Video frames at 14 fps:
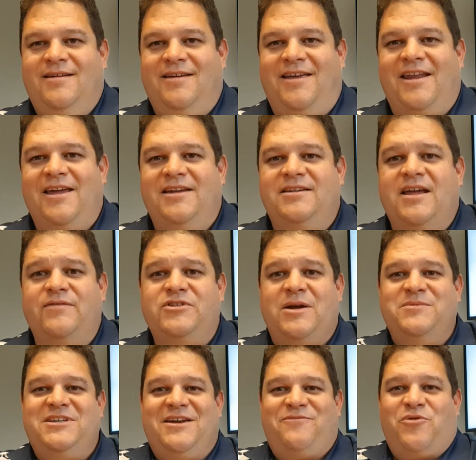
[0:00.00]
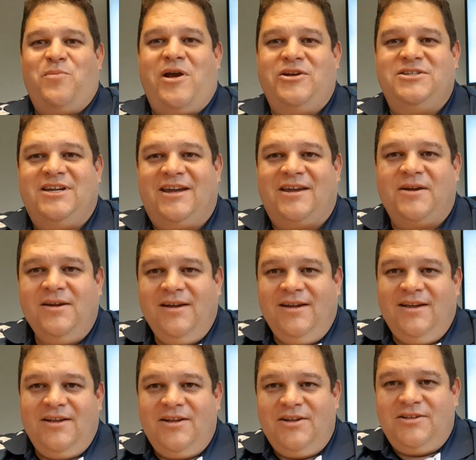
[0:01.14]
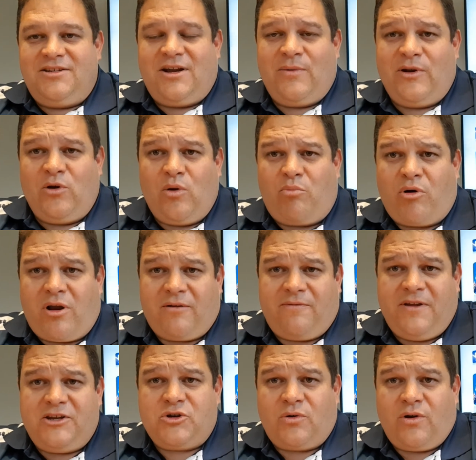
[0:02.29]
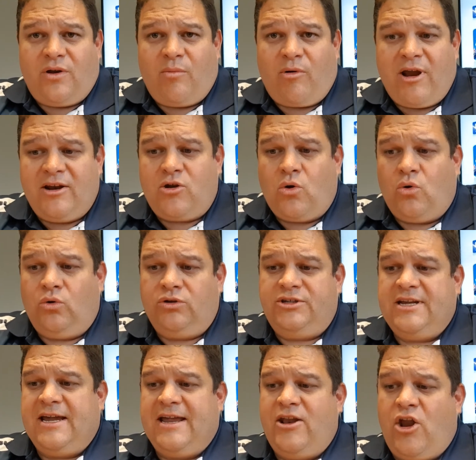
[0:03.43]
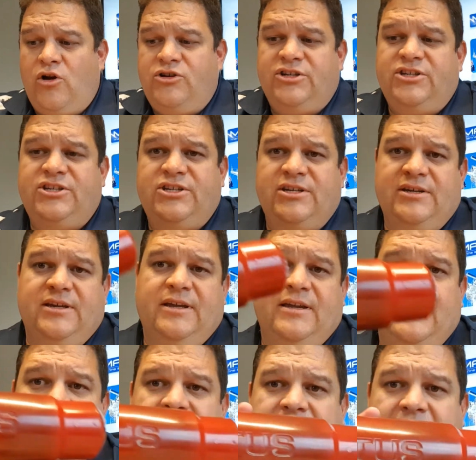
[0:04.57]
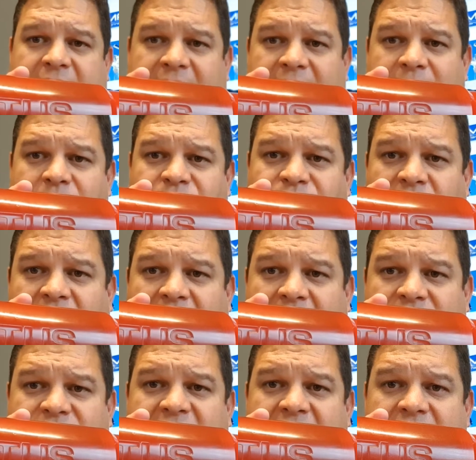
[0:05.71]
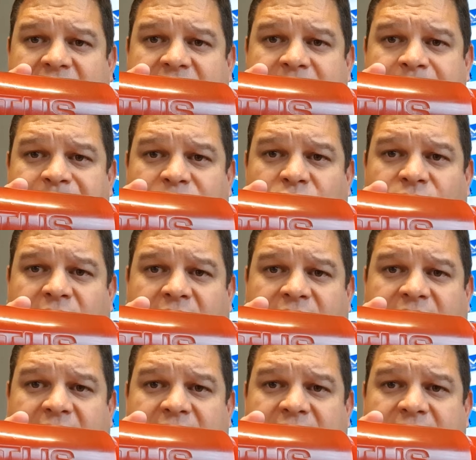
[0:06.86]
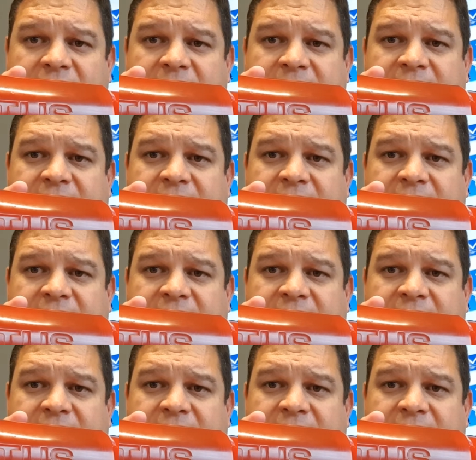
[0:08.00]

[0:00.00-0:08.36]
G'day, Dave James here from Marintec. Today we're going to do a product feature on a brand called NOTUS out of Canada, Newfoundland, Canada.